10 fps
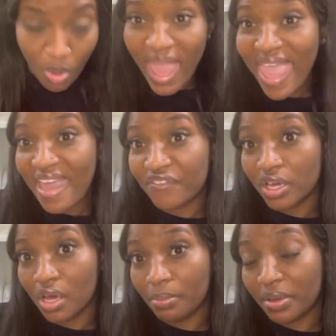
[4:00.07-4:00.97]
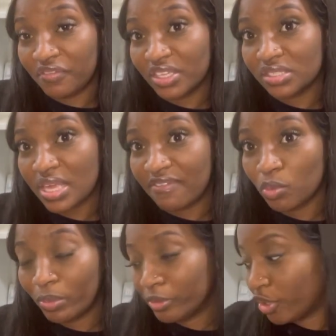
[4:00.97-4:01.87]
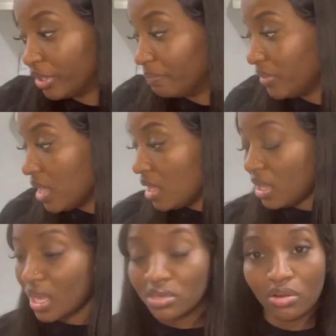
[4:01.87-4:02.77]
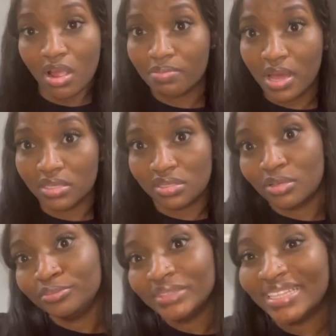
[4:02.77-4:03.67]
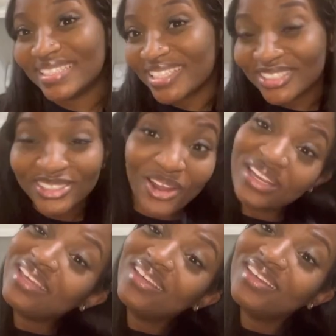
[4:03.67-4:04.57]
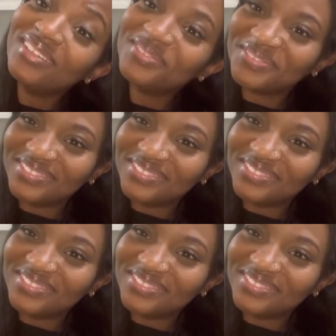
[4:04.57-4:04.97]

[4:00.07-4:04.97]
1/2 a cup of this heavy whipping cream and your crock pot. So let's get started.